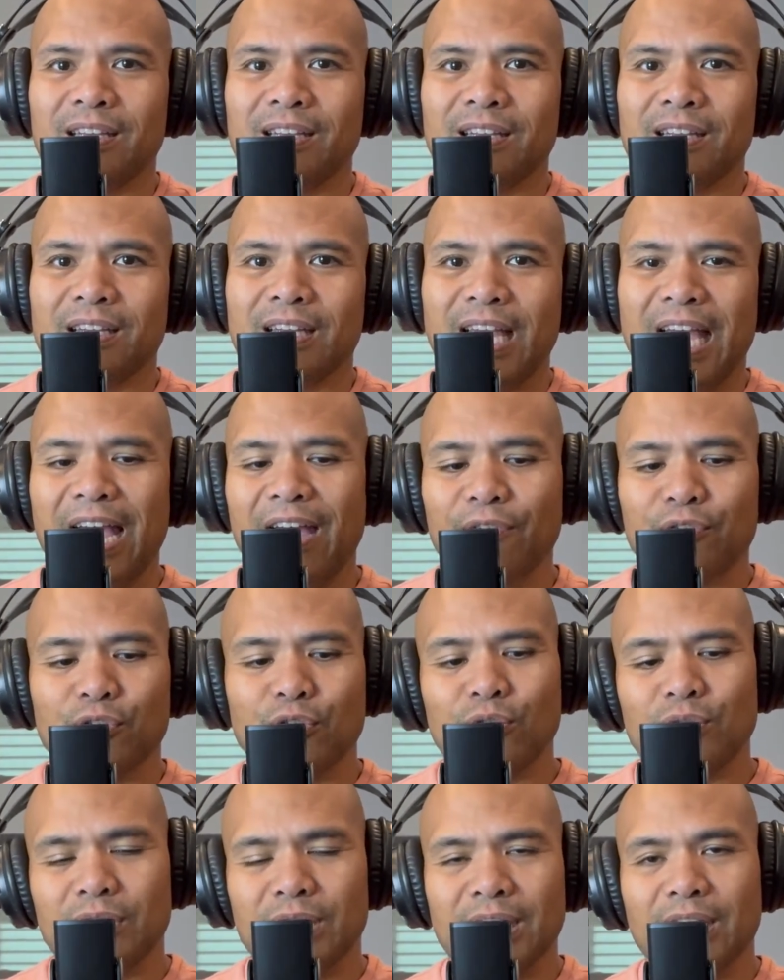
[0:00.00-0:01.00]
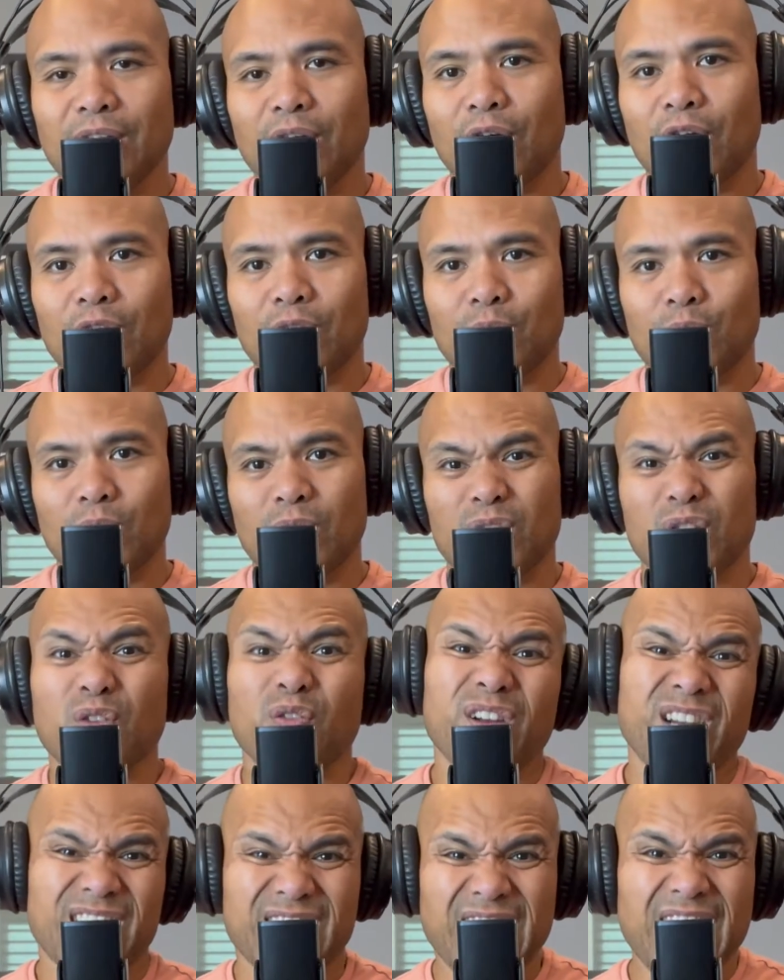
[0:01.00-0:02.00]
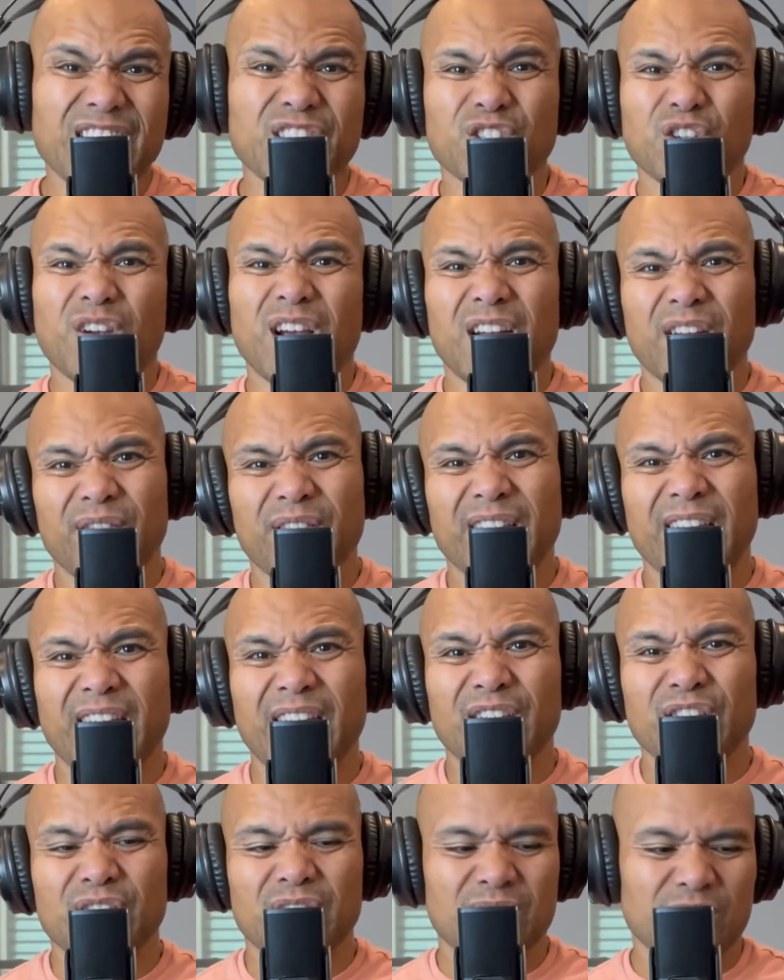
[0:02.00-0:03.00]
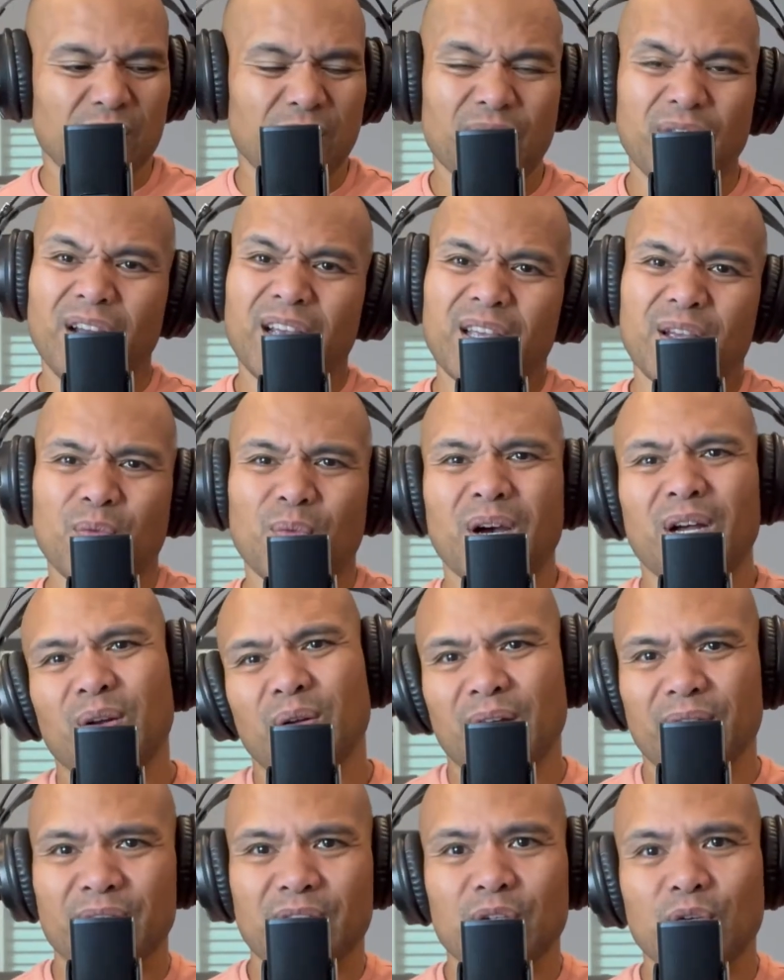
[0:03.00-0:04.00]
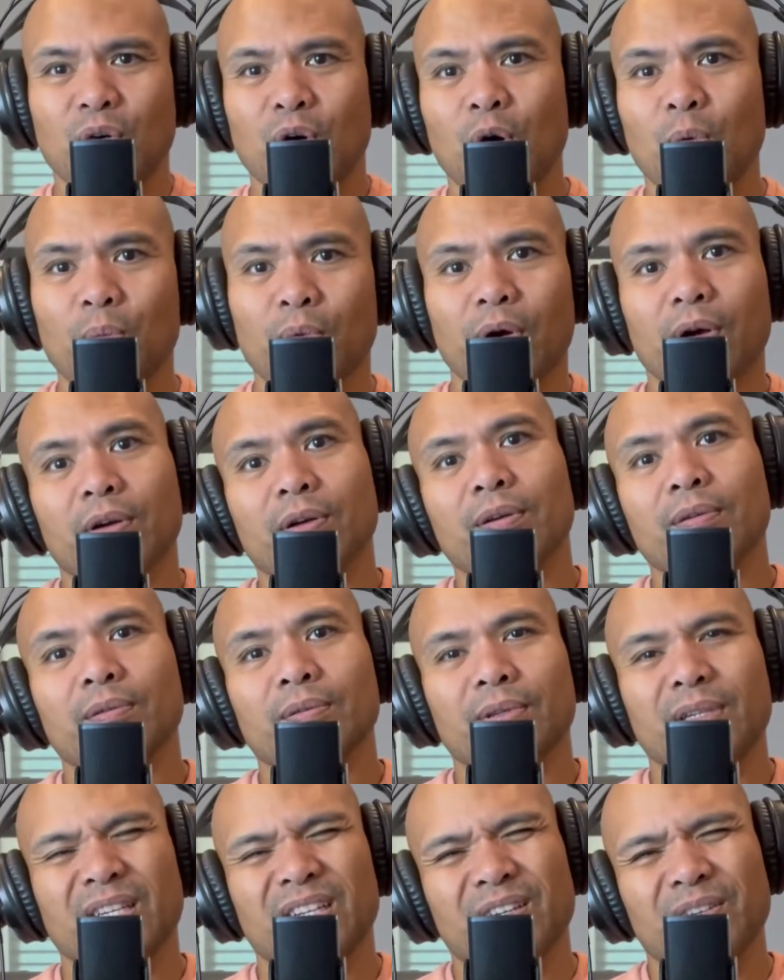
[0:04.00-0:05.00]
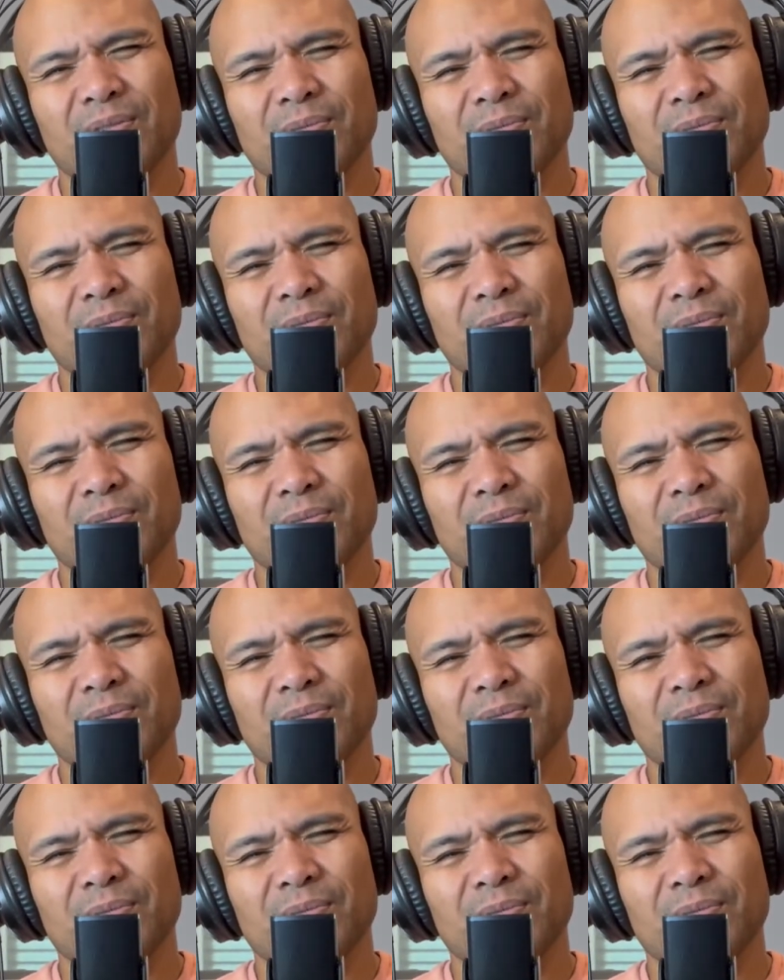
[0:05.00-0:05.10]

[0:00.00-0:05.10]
after you did the hard work. You already got your gratification, so fuck it. Why do I have to do homework? You know?